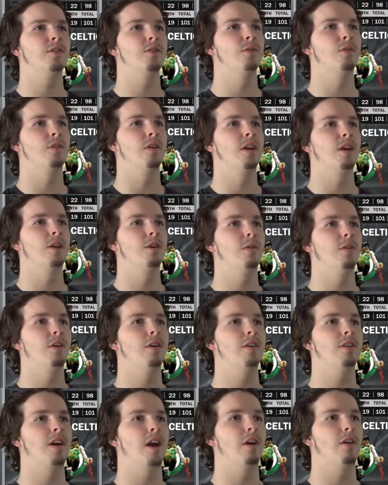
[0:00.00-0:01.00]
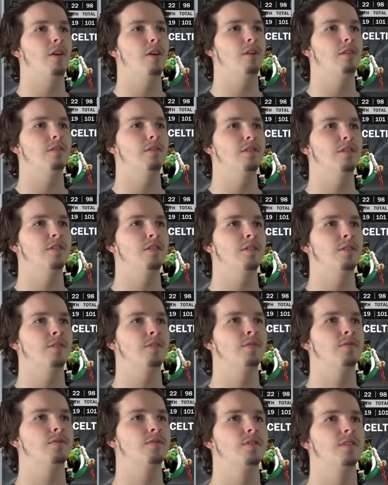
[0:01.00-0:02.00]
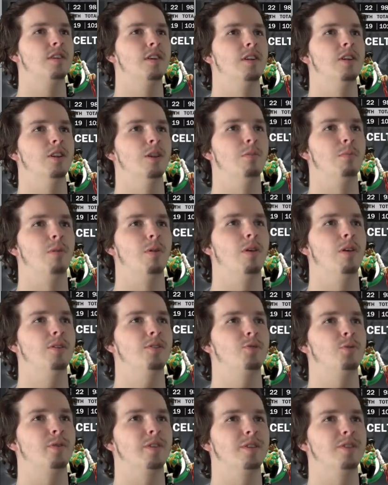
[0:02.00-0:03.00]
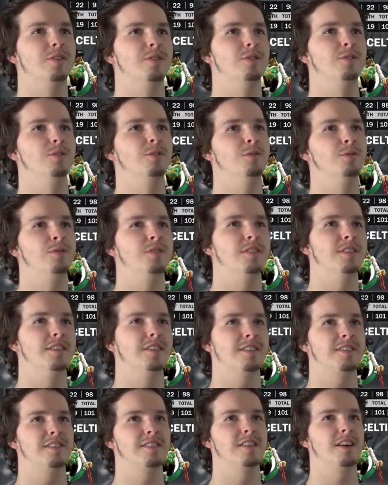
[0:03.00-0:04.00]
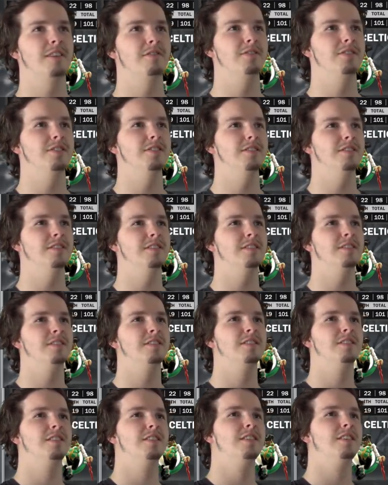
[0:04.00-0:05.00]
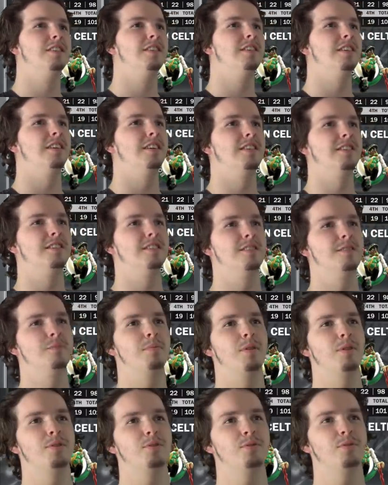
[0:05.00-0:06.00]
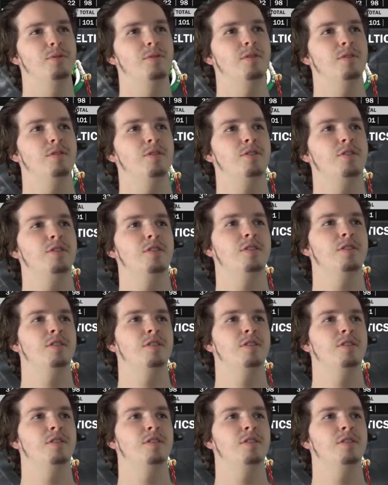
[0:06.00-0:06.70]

Gordon Hayward, Kyrie, LeBron 22, 6, 7, 18, Paul George.